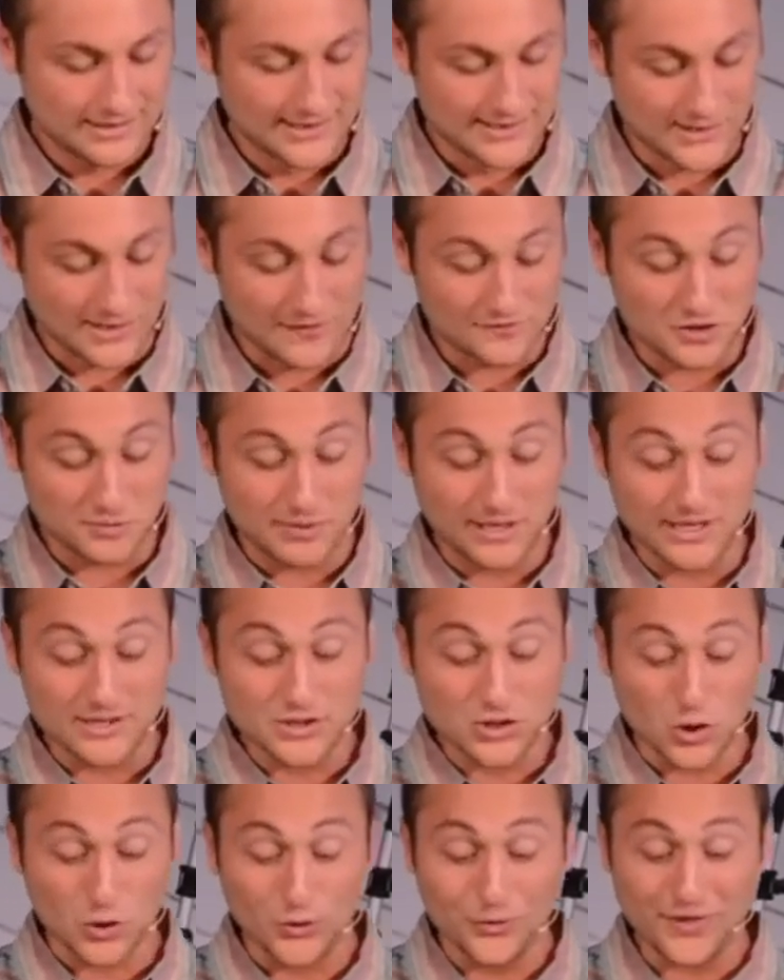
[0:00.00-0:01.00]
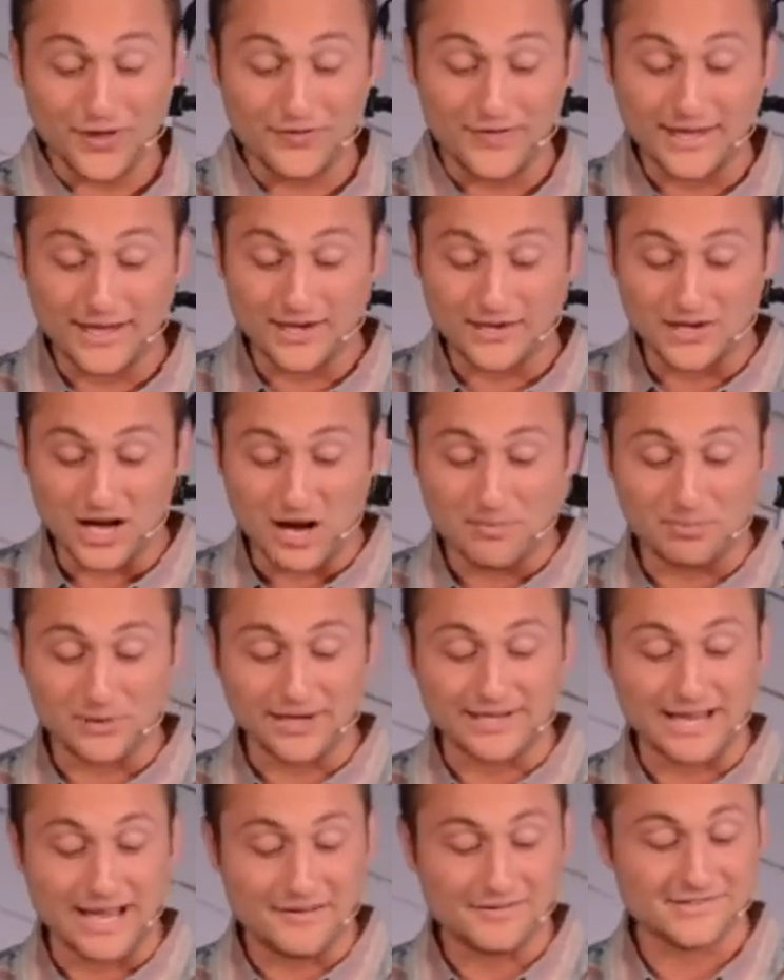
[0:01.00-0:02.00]
So after being told that they could not
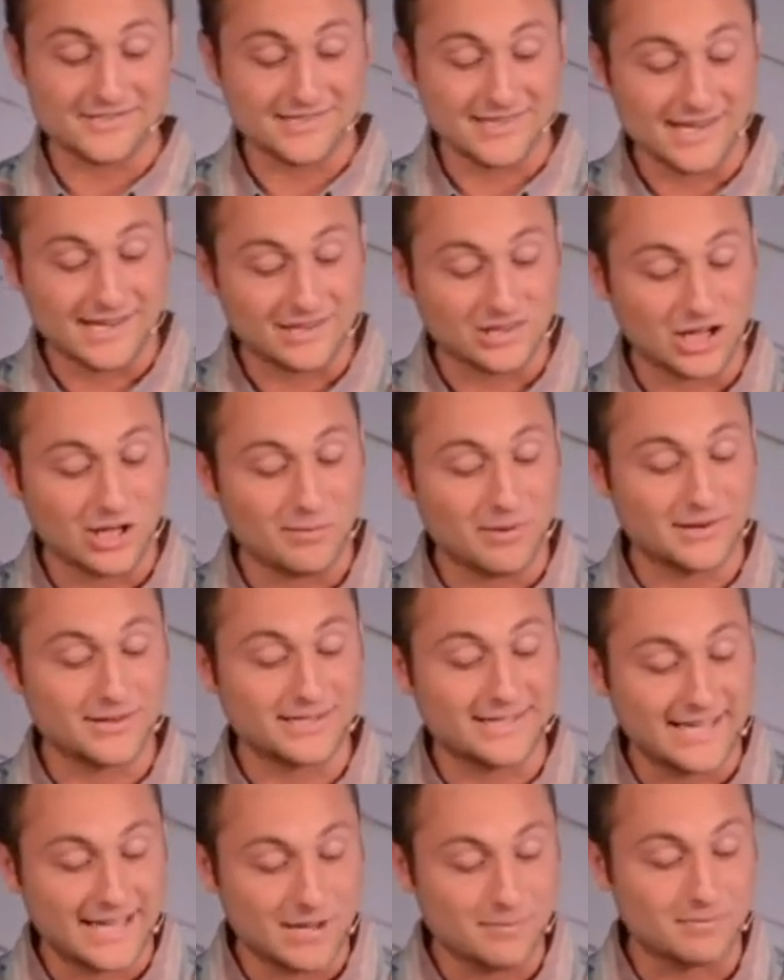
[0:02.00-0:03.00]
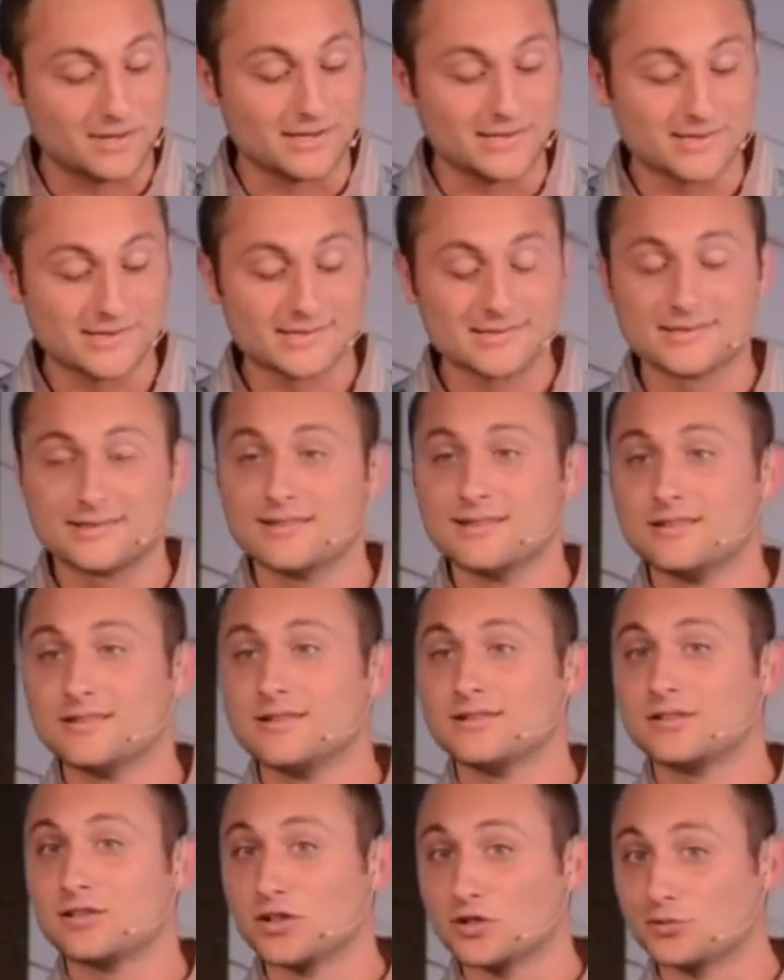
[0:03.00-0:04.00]
bring an FCA club onto campus,
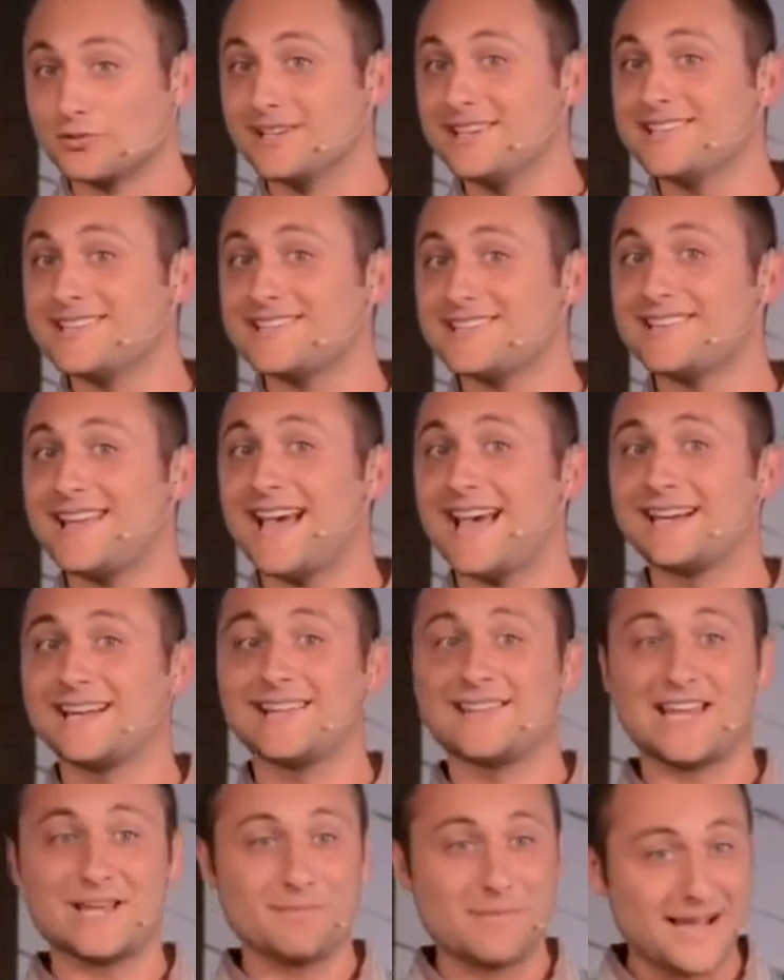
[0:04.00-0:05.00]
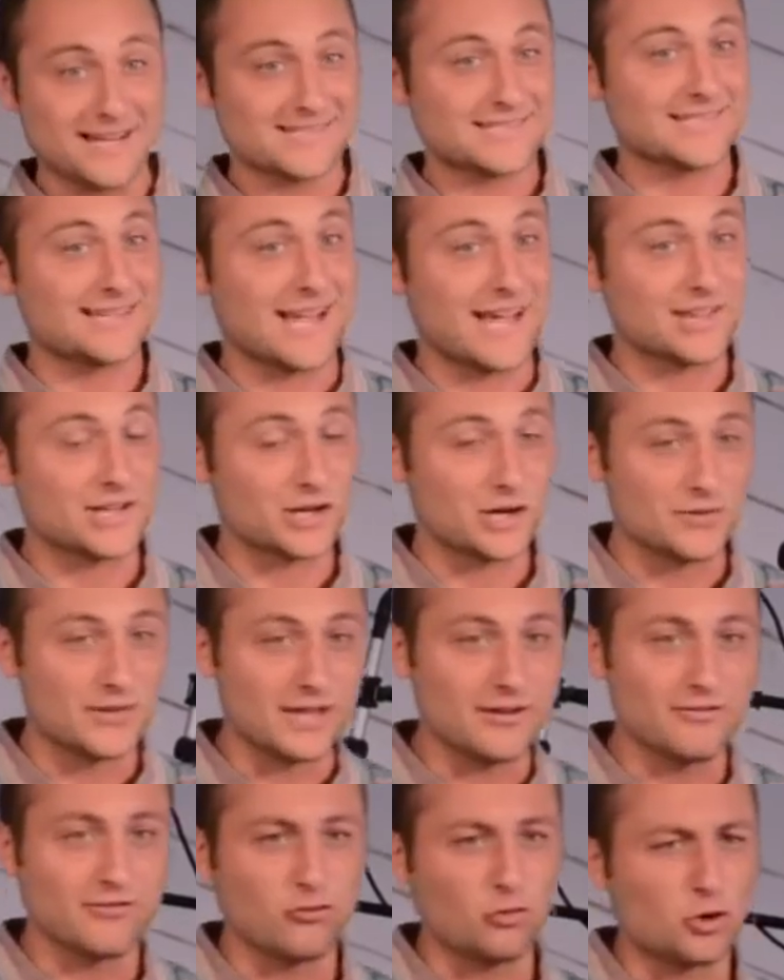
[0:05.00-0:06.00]
Clarice and Hannah, they met together and
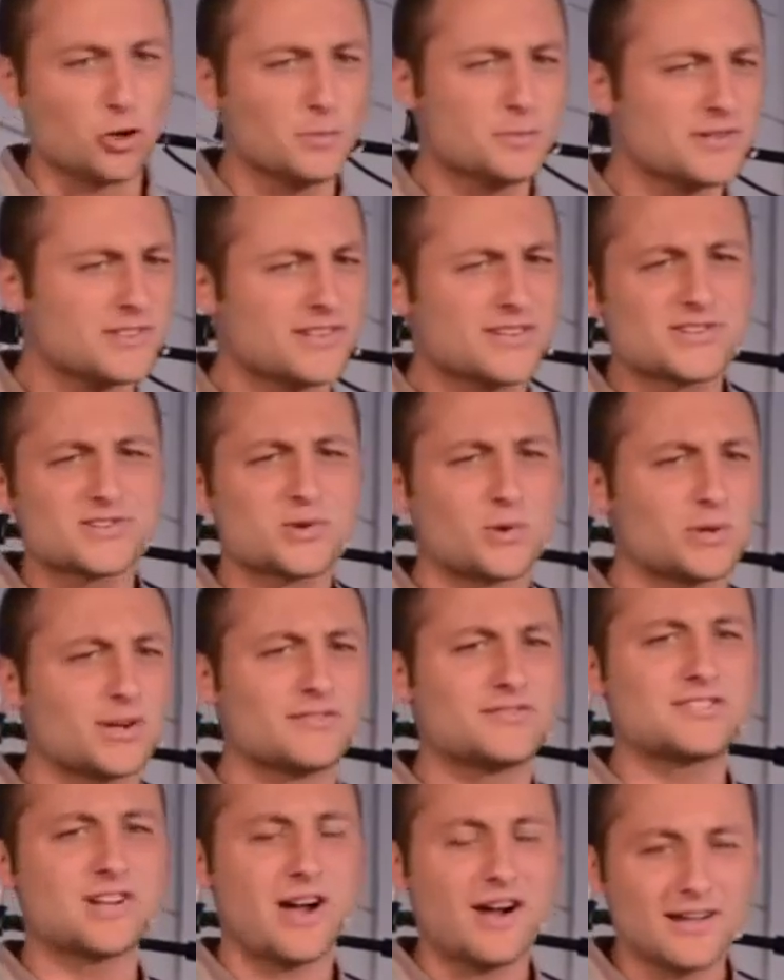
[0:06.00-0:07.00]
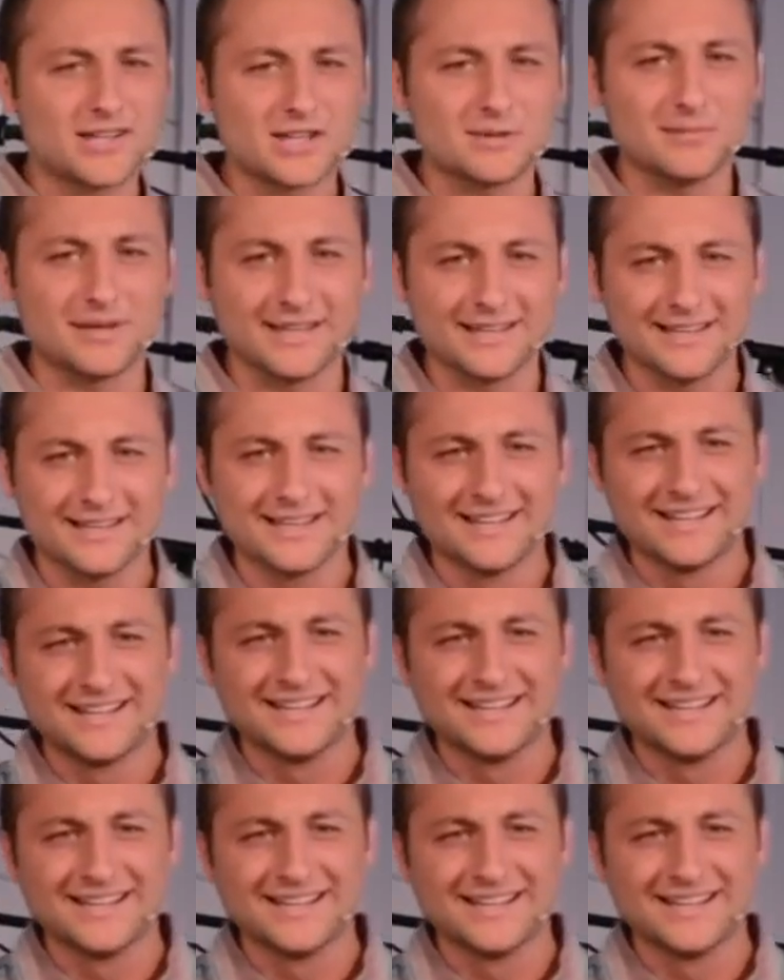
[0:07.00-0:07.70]
they formed this sort of document.